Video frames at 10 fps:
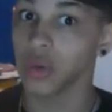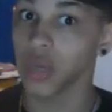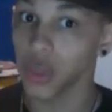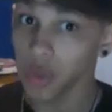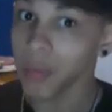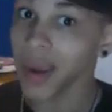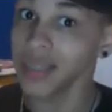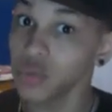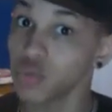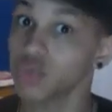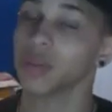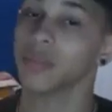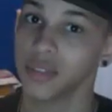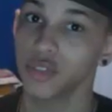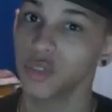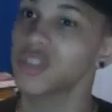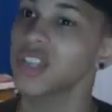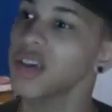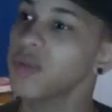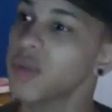and you might do something. So
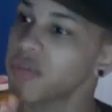stay away